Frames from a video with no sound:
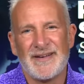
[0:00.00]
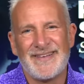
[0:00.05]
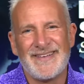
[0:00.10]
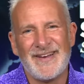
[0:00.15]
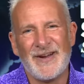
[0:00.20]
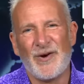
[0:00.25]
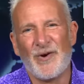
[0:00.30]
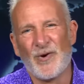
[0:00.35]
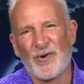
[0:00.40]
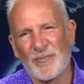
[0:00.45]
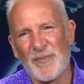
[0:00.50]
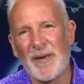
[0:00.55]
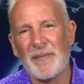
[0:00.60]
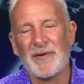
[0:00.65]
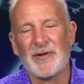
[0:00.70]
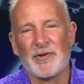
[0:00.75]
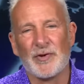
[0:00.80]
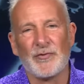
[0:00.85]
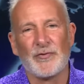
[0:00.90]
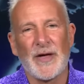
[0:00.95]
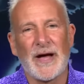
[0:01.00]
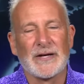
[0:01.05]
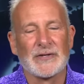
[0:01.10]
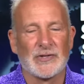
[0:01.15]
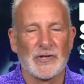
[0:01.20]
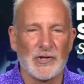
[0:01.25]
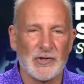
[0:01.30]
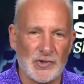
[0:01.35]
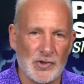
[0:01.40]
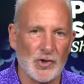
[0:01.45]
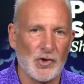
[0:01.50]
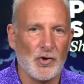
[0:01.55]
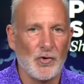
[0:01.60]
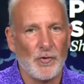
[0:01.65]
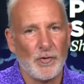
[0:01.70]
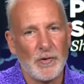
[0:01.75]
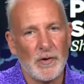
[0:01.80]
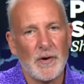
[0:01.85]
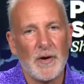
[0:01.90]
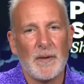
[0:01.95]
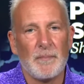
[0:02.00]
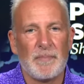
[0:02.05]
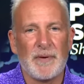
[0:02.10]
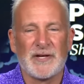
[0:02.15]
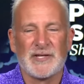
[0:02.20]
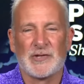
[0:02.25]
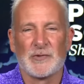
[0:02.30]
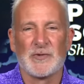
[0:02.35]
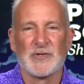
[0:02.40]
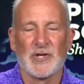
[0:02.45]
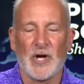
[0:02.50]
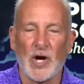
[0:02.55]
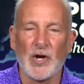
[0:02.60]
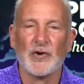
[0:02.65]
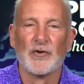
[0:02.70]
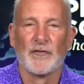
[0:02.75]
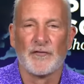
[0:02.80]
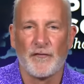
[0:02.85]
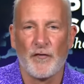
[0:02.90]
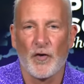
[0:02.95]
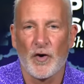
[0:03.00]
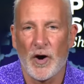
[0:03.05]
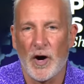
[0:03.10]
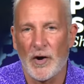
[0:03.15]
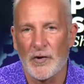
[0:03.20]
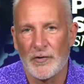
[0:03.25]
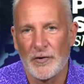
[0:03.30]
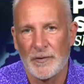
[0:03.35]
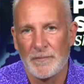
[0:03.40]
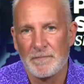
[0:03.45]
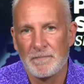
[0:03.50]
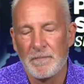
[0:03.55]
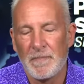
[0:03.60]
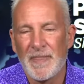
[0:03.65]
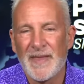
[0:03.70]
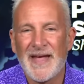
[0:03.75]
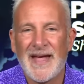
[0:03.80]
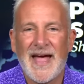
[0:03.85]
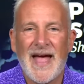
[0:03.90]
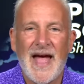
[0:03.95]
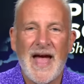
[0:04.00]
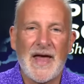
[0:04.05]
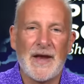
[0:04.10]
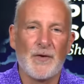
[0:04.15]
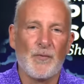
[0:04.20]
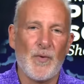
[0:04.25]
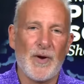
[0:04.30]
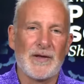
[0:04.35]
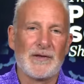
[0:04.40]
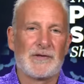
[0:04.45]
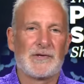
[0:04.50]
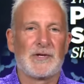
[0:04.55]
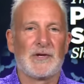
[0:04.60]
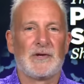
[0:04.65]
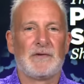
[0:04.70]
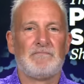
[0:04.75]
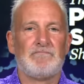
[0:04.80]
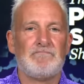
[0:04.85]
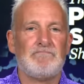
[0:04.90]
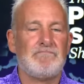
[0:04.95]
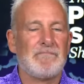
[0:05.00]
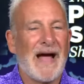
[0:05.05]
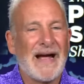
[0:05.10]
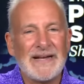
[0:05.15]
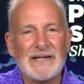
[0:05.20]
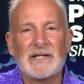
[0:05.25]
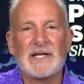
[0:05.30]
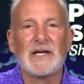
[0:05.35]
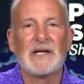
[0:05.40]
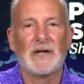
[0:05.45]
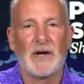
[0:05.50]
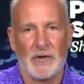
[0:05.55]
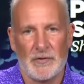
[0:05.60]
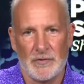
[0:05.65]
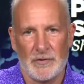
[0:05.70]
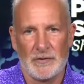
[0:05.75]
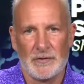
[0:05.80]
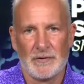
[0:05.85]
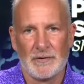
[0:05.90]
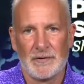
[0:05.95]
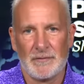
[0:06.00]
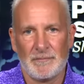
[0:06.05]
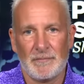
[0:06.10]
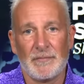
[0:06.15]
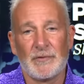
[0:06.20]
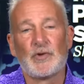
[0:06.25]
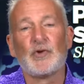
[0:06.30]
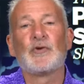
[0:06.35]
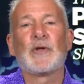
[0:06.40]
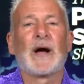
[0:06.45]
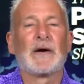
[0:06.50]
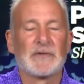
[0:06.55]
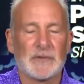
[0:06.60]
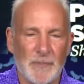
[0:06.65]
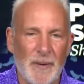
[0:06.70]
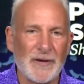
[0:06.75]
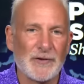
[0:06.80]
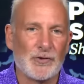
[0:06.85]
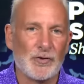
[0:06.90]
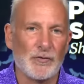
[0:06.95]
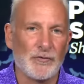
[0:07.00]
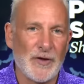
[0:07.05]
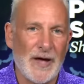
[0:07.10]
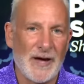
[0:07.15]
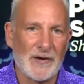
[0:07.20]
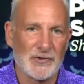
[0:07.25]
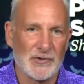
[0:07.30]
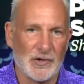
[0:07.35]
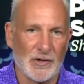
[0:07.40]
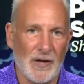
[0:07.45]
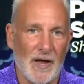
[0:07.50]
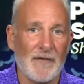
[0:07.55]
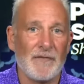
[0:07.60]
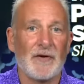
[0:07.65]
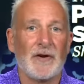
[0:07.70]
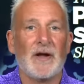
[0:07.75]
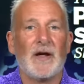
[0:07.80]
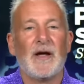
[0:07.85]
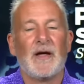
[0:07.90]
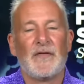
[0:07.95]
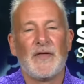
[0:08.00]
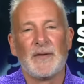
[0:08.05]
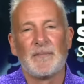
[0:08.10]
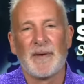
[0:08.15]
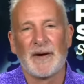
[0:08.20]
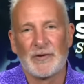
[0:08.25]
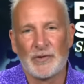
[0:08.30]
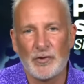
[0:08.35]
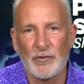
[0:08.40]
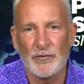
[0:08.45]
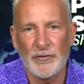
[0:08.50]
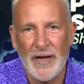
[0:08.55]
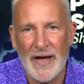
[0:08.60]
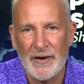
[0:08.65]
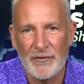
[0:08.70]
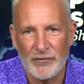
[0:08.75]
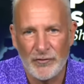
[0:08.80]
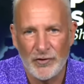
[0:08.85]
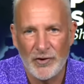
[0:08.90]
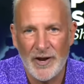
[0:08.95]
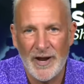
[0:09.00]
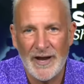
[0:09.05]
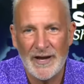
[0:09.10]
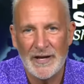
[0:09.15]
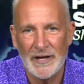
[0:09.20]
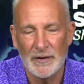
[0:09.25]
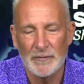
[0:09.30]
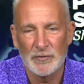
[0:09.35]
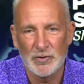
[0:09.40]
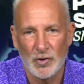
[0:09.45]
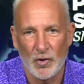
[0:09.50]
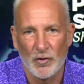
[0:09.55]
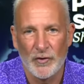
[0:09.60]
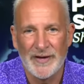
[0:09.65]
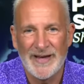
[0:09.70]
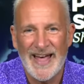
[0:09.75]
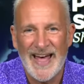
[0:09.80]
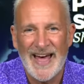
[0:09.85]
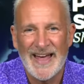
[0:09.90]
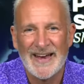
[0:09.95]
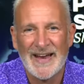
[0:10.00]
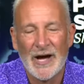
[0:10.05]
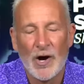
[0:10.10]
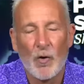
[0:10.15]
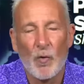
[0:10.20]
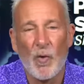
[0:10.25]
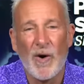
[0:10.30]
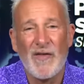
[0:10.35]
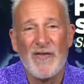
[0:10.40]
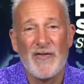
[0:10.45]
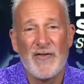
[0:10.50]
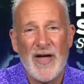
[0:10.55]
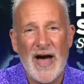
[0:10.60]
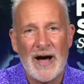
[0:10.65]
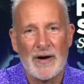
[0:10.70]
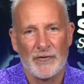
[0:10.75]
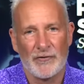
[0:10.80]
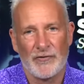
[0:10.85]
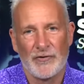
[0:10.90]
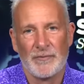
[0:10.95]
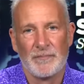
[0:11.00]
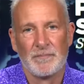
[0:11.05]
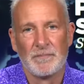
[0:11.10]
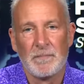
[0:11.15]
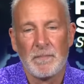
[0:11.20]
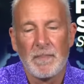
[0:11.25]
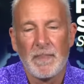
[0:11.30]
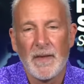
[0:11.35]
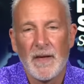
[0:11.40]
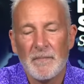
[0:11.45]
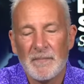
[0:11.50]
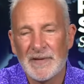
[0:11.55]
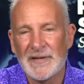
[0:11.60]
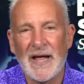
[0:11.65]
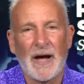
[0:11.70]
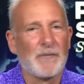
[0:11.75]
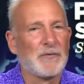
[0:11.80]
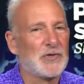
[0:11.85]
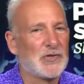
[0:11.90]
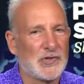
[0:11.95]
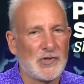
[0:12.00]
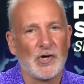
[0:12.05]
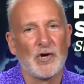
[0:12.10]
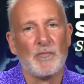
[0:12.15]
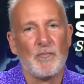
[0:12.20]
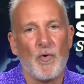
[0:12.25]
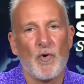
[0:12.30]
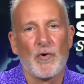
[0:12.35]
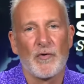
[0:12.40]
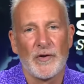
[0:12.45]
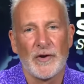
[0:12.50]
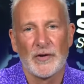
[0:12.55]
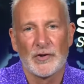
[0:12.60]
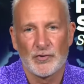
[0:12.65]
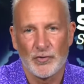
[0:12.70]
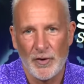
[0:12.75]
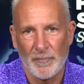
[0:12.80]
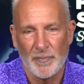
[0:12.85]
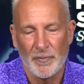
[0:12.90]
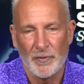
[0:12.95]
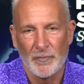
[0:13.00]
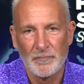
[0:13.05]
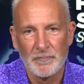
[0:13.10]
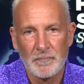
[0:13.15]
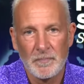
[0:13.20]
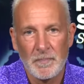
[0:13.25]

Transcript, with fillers: you know, or maybe 2002, because it was under 400 and it went to 1900. Two, that was by 2011. I think by 2008, it was only at 1000, but that was still more than a triple.